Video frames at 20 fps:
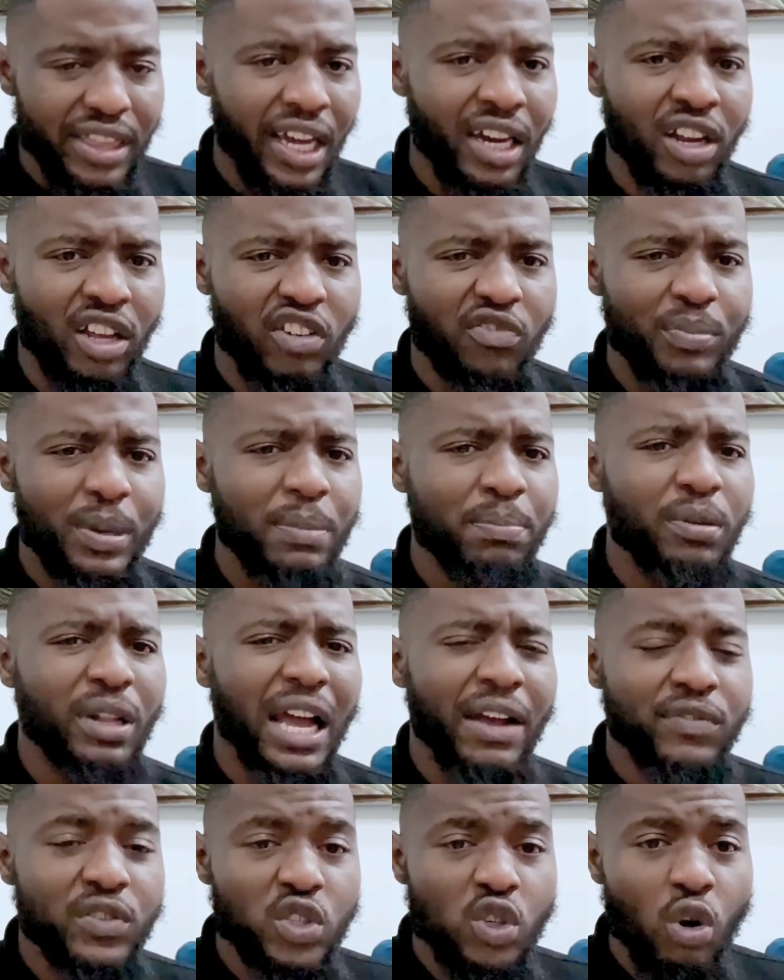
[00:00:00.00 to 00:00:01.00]
A lot of people
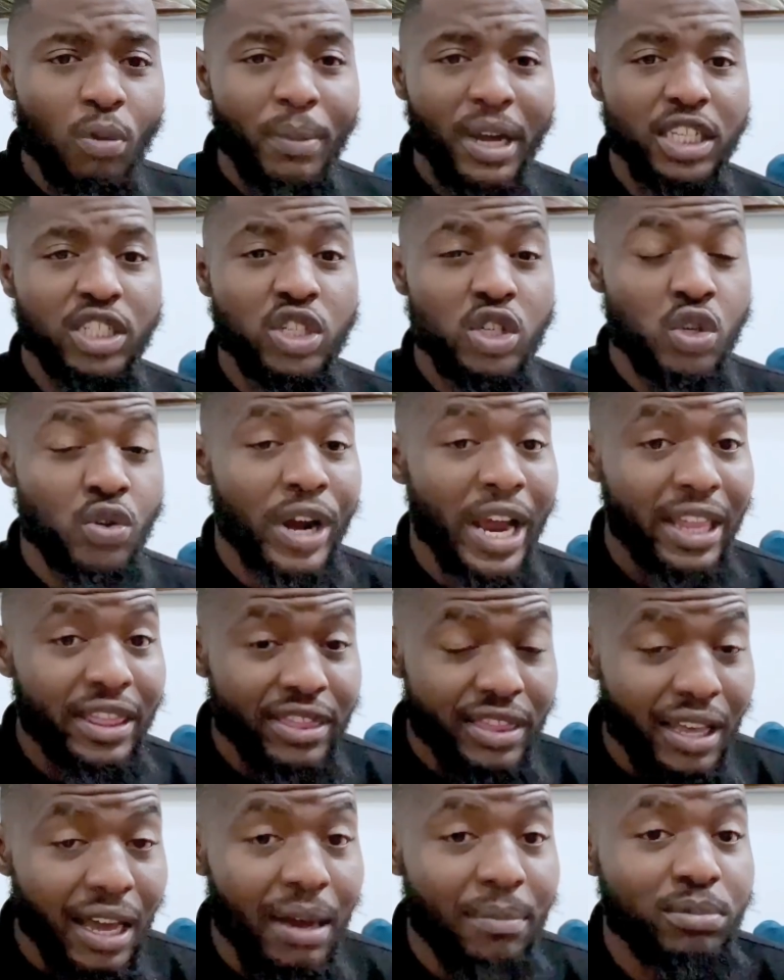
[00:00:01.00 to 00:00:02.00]
have so much
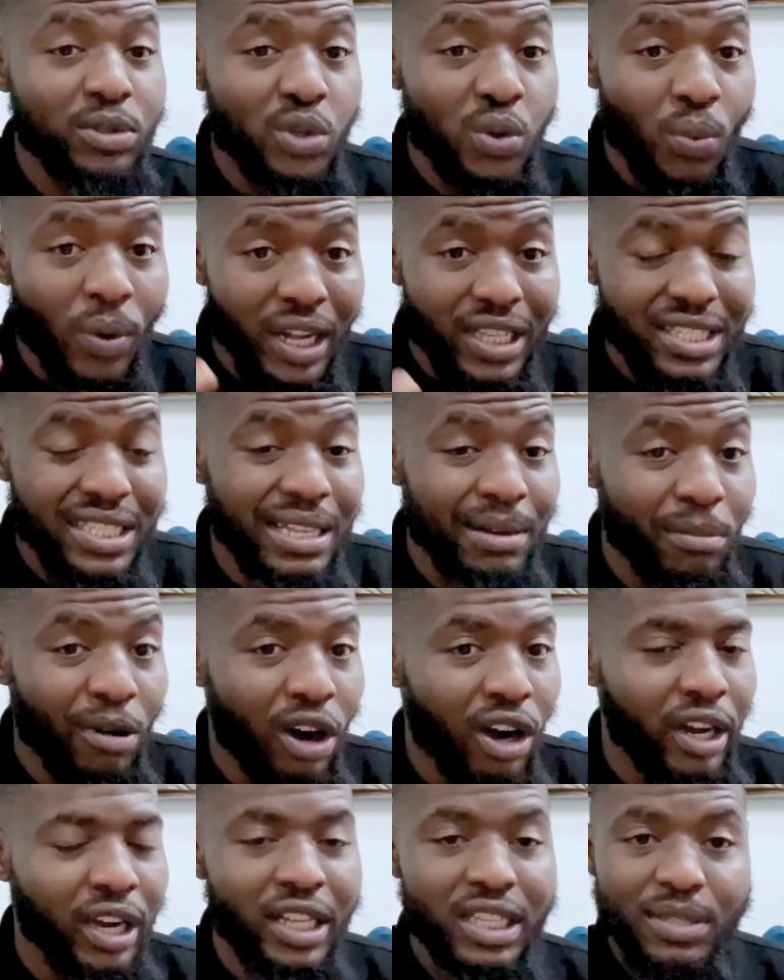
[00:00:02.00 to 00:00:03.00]
wrath towards the
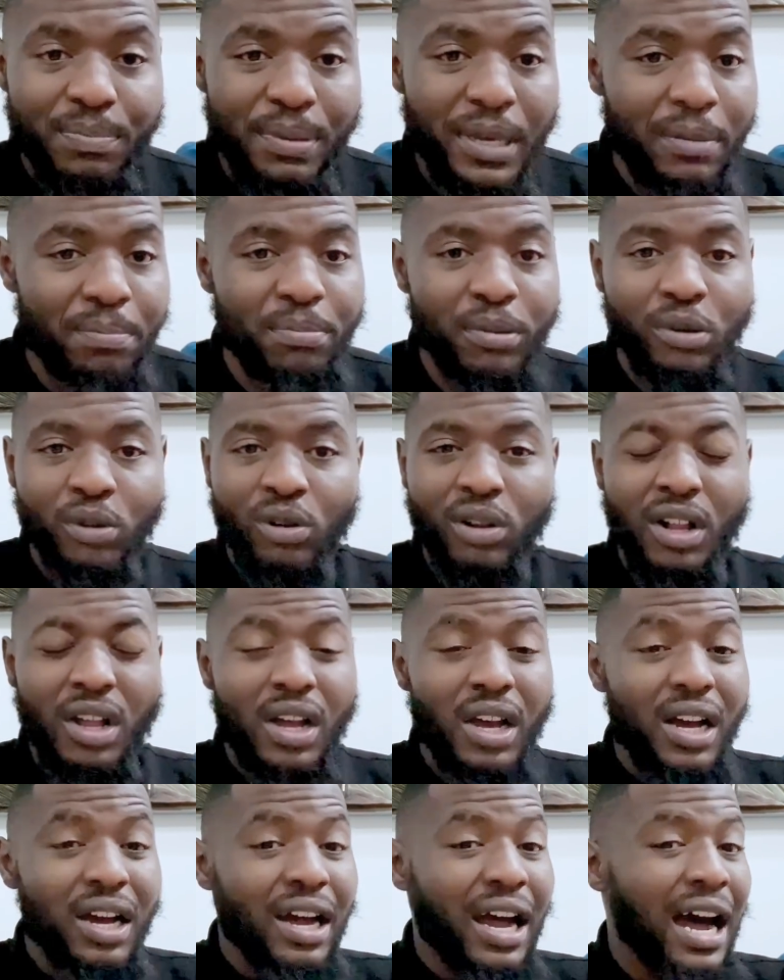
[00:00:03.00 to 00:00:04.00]
markets. People,
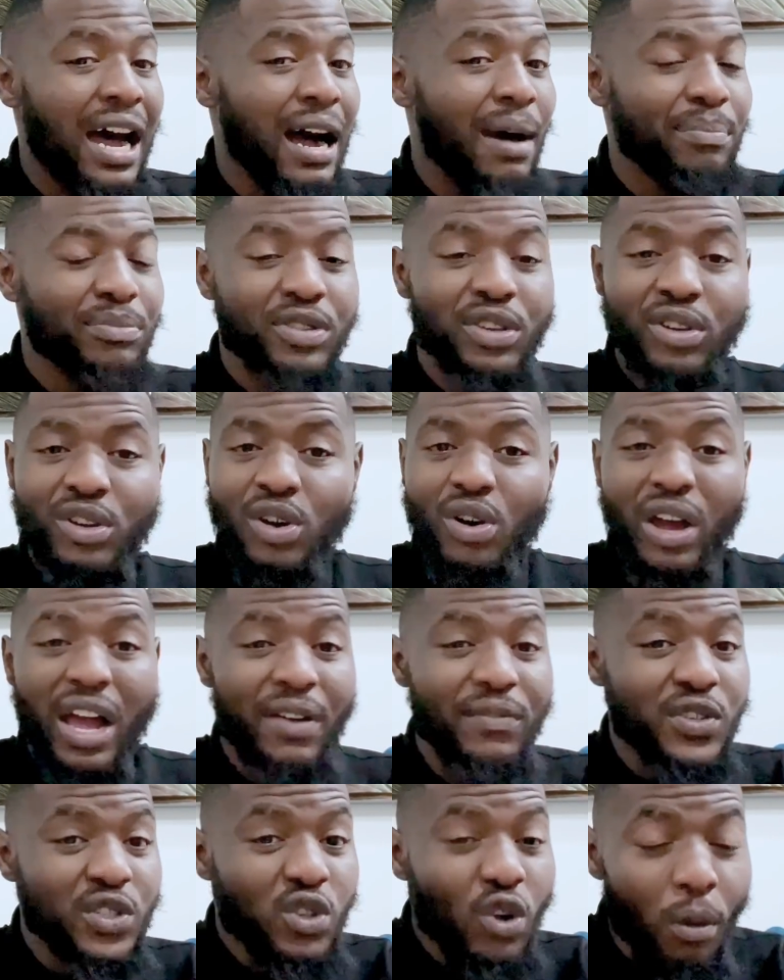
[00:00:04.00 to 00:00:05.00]

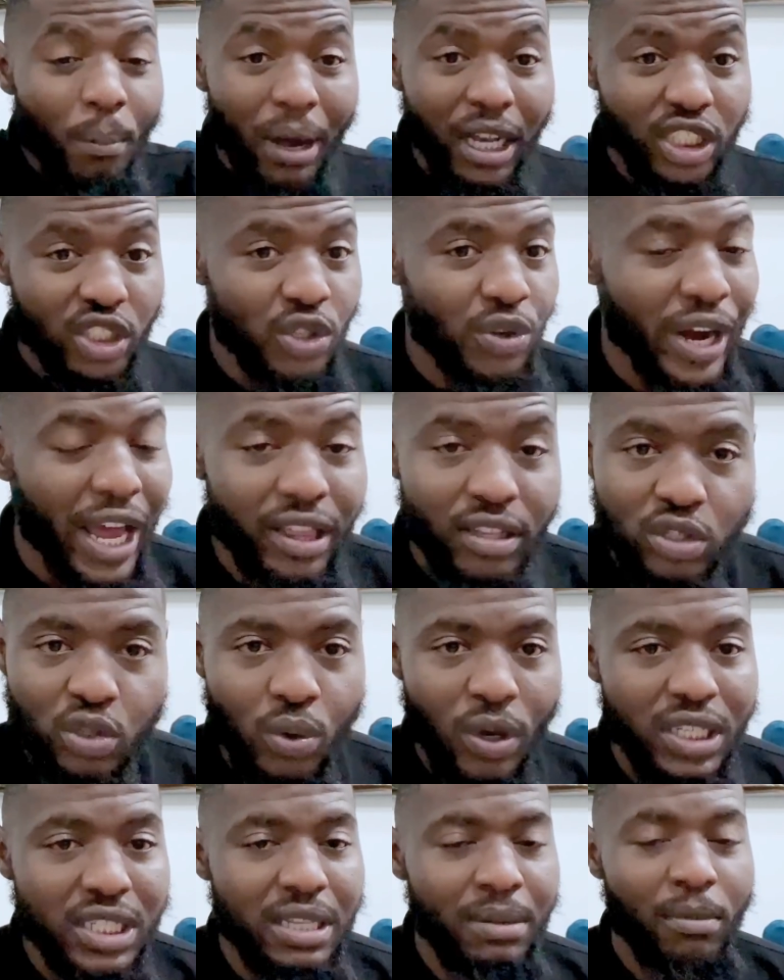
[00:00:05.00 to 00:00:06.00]
have so much wrath towards the